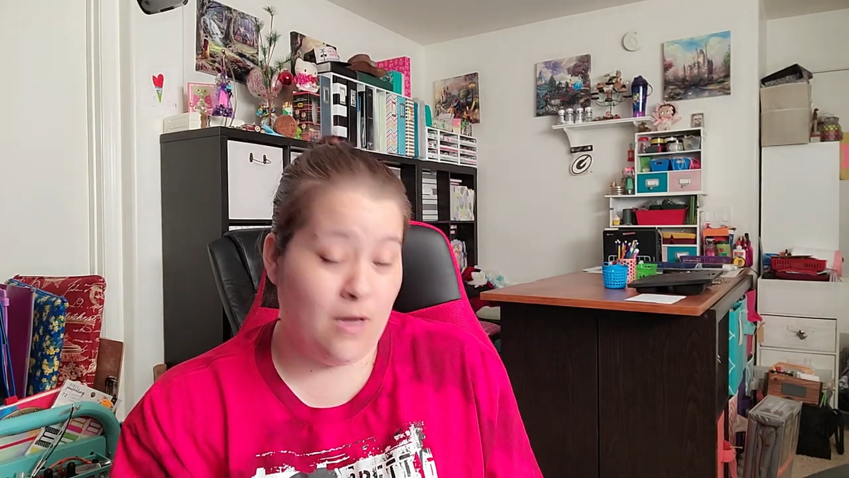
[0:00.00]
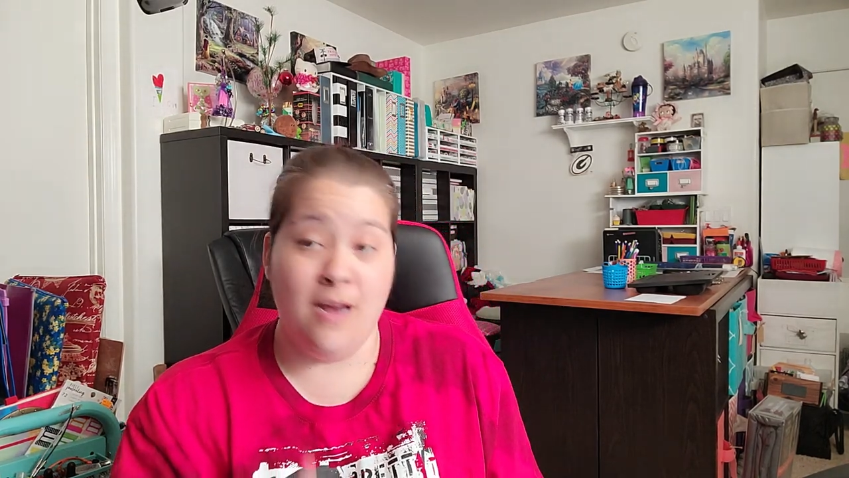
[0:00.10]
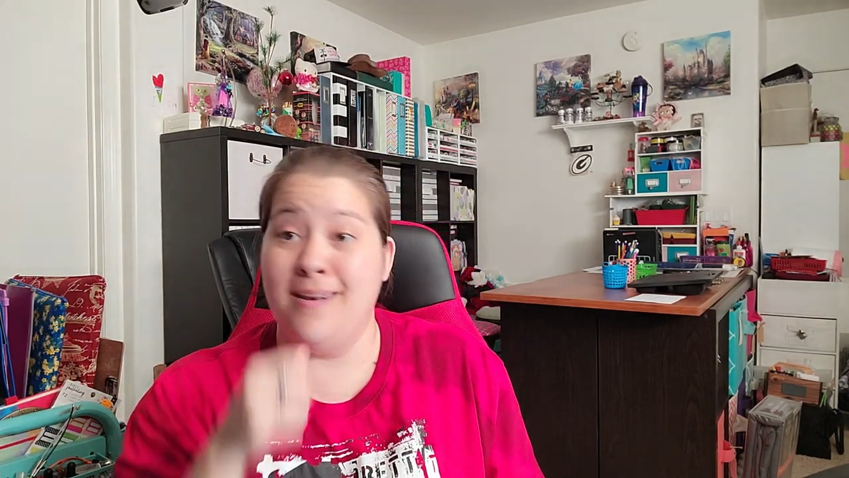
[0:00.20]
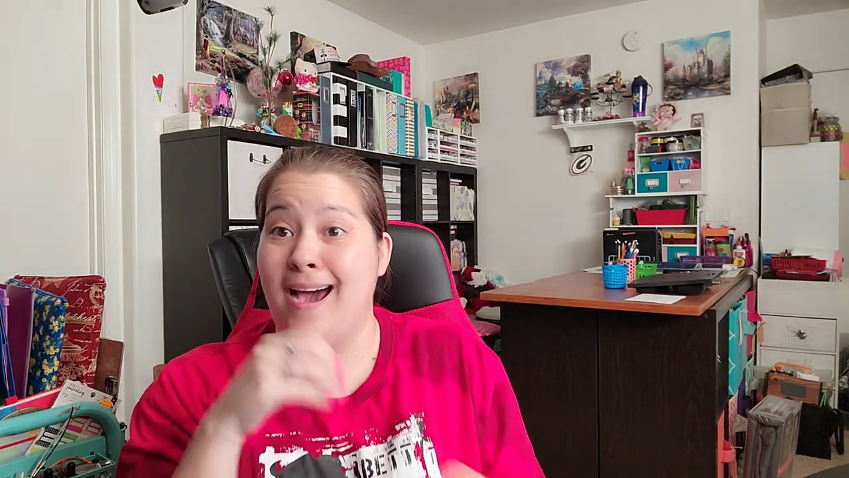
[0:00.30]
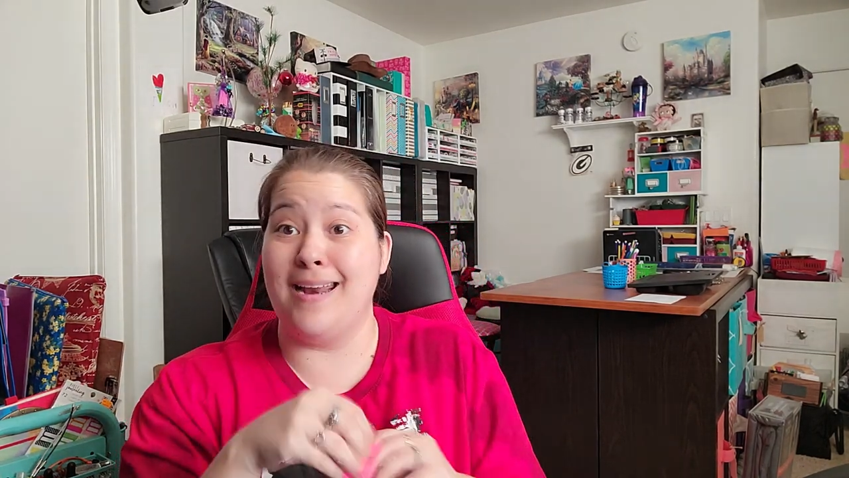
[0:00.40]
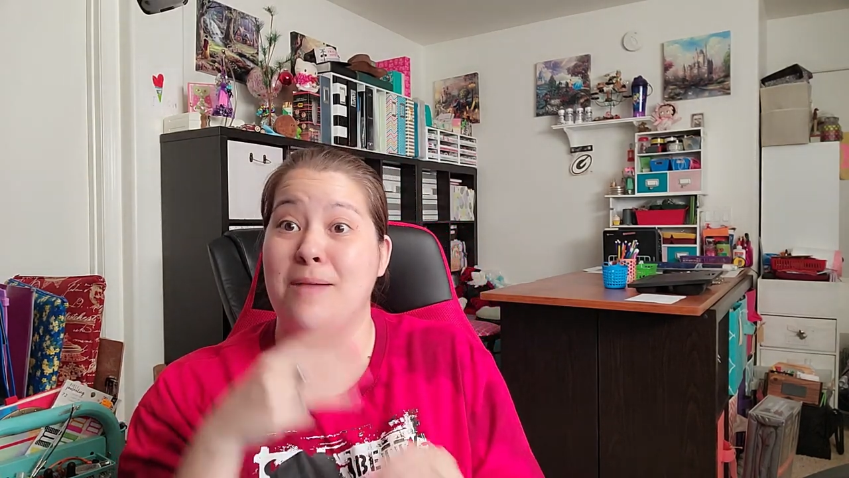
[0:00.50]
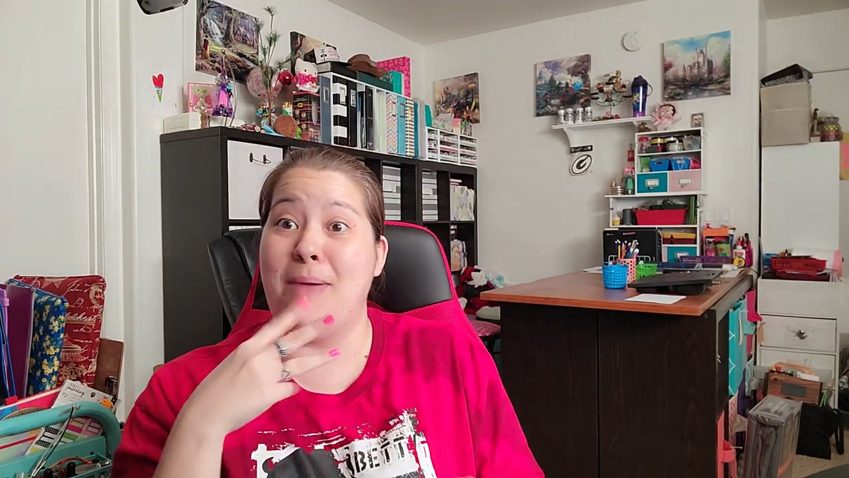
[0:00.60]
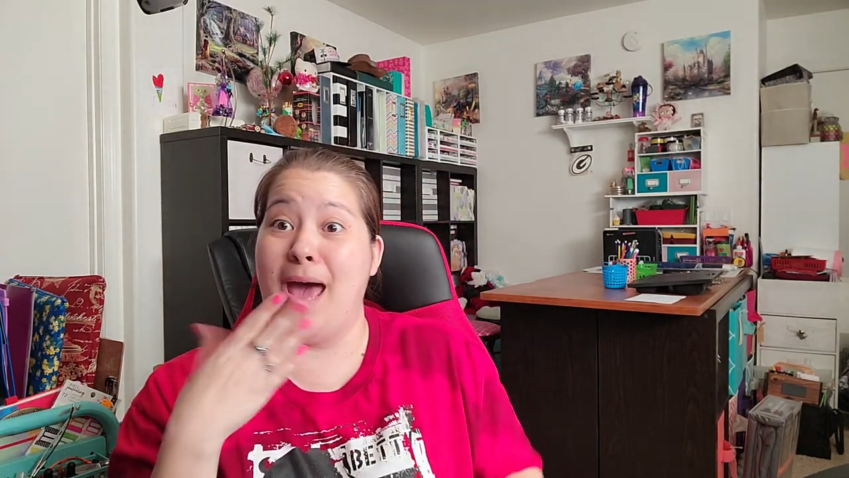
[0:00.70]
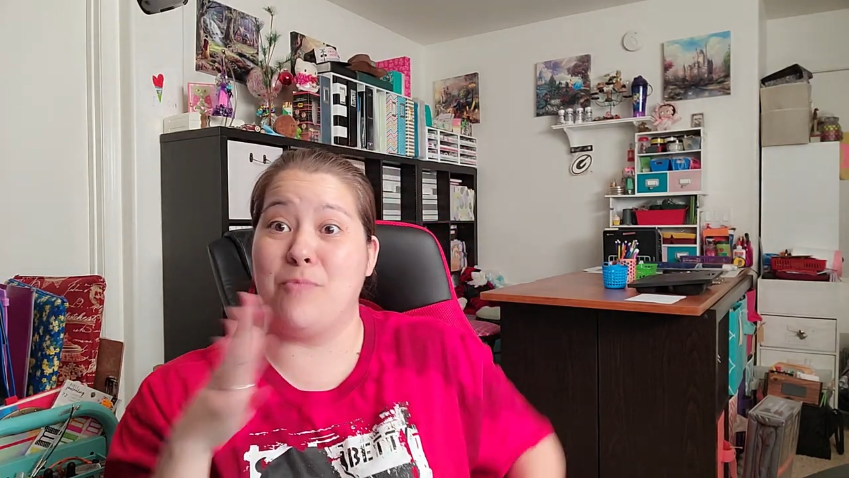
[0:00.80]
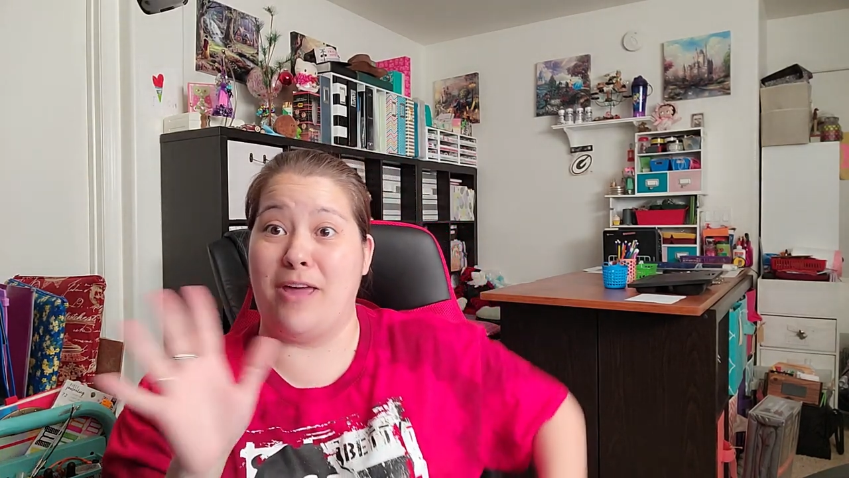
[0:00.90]
Not in a
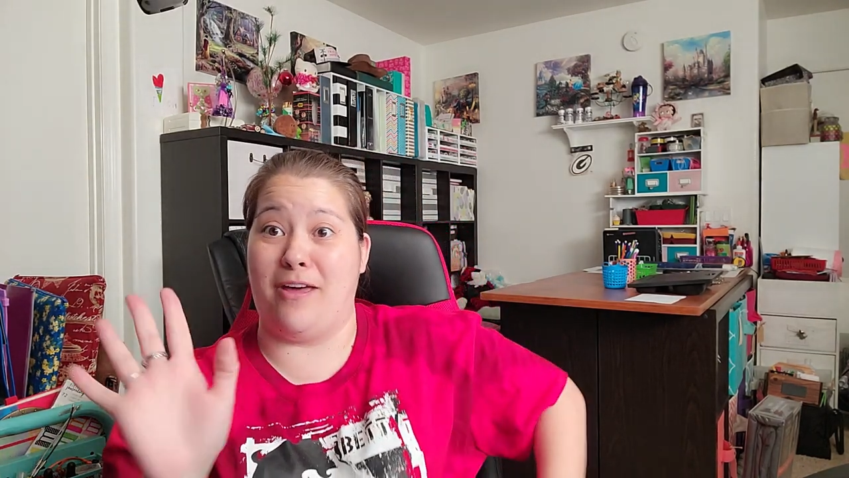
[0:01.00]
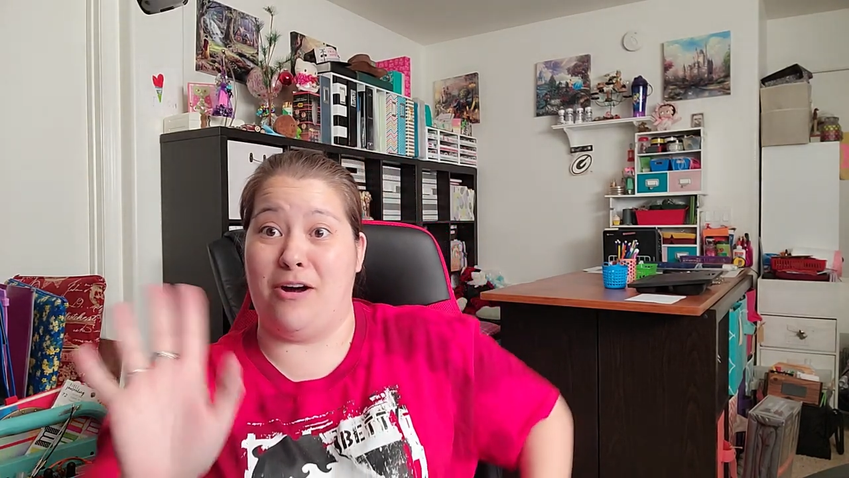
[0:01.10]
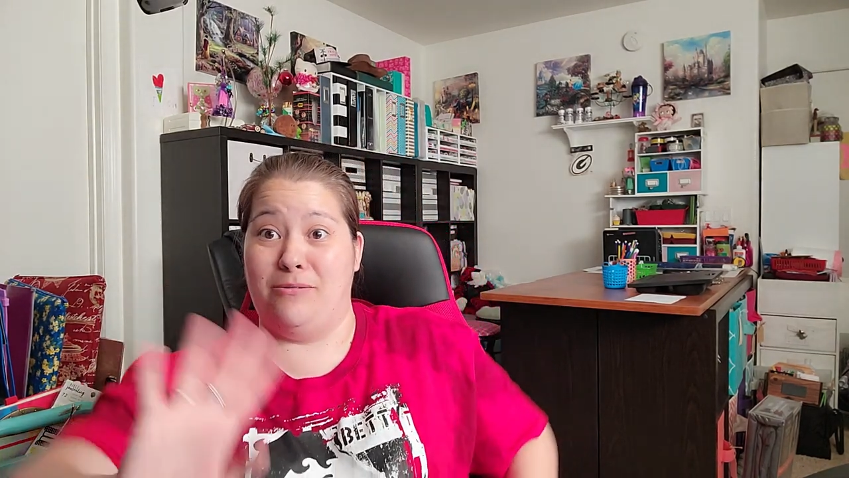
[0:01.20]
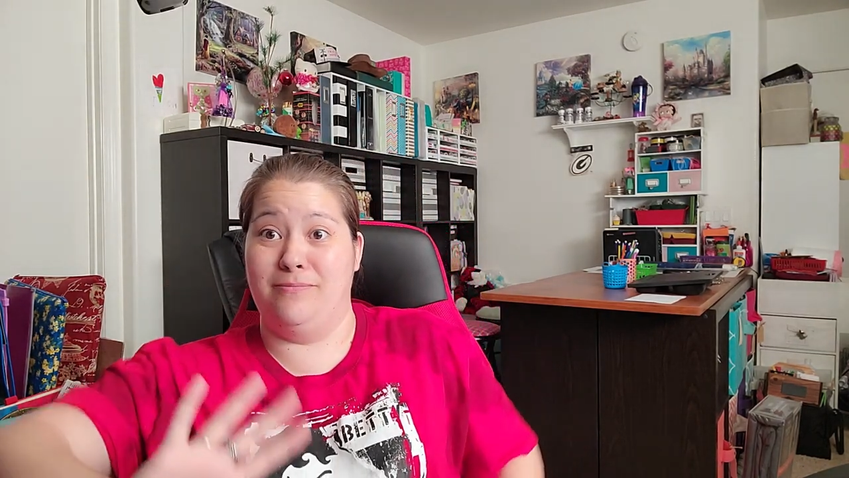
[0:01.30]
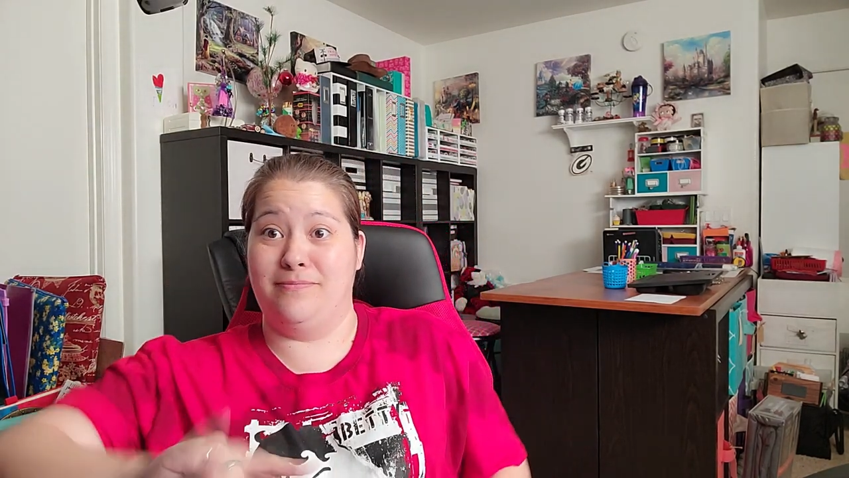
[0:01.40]
bad way, though.